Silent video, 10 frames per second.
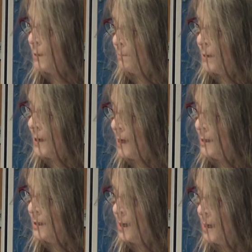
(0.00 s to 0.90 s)
but by
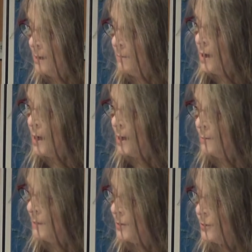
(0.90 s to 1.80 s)
any name
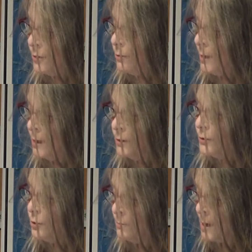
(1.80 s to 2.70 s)
I'd missed the
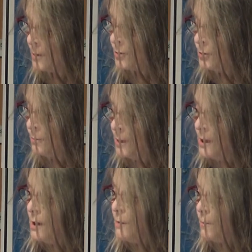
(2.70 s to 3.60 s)
wind too much to
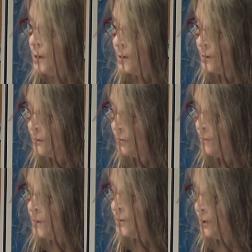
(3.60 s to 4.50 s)
be parted
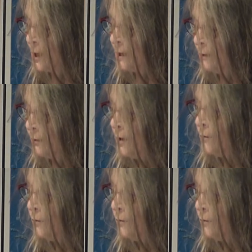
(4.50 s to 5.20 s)
from this life